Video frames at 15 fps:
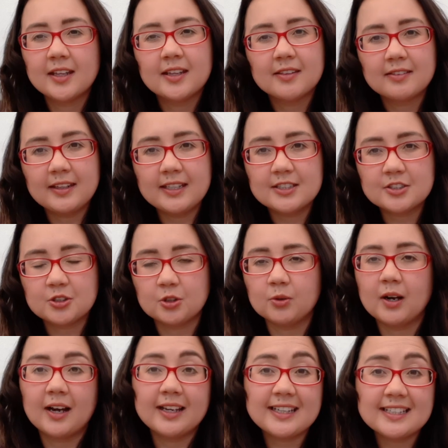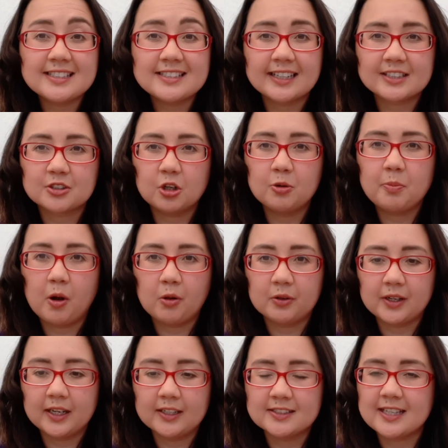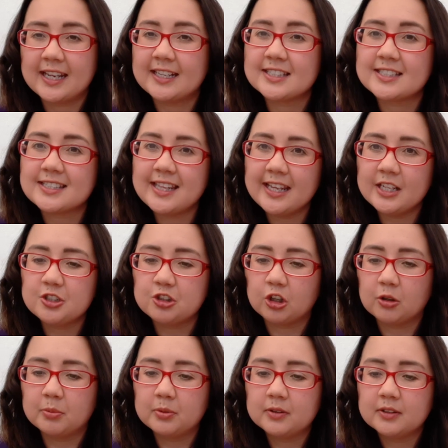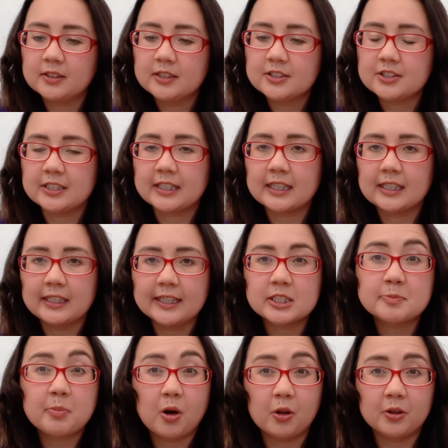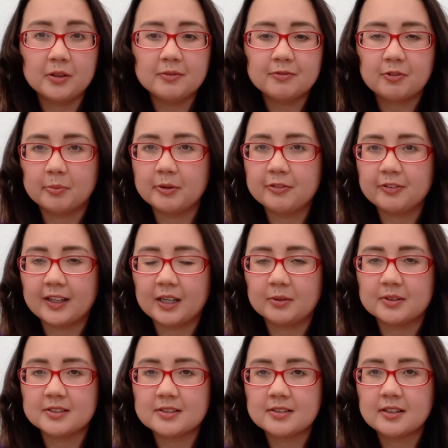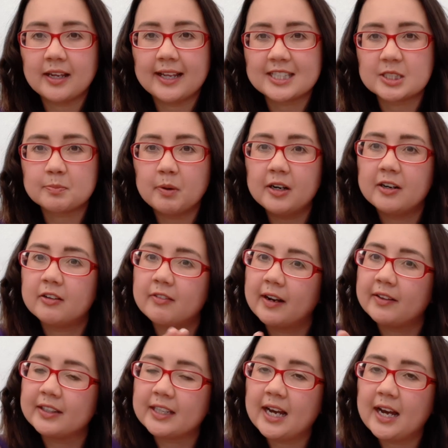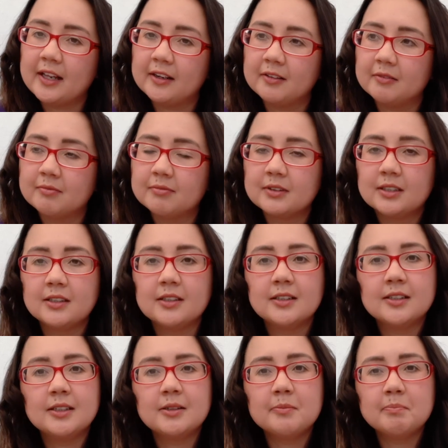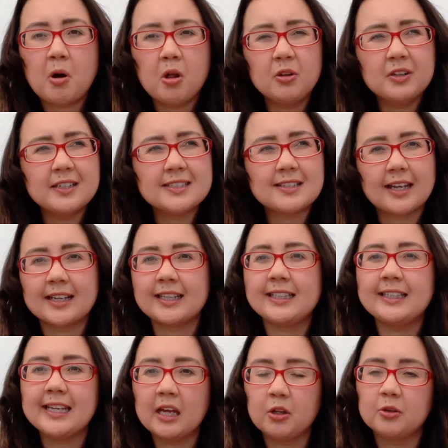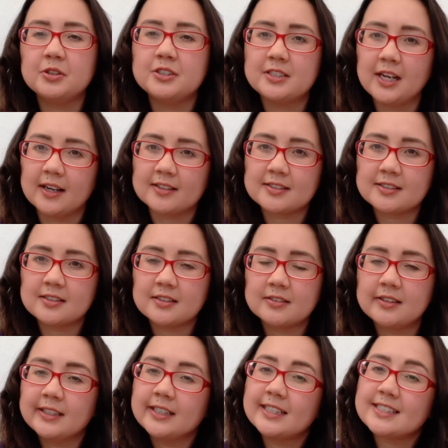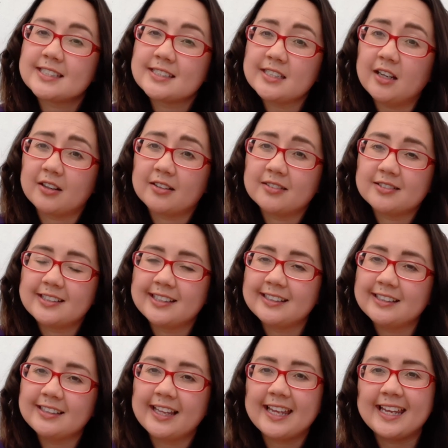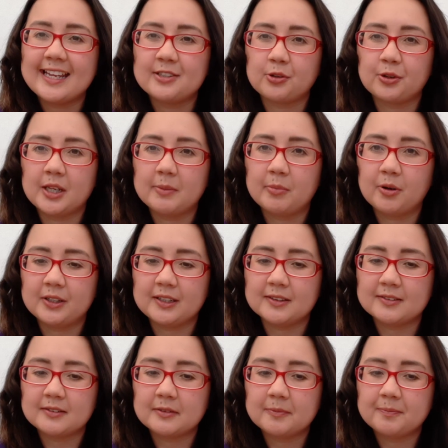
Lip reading: These two are insects called pollinators, and it's their job to collect pollen from the flowers and spread it around the garden. Pollen is like a yellow dust that gets stuck to the little hairs on their bodies.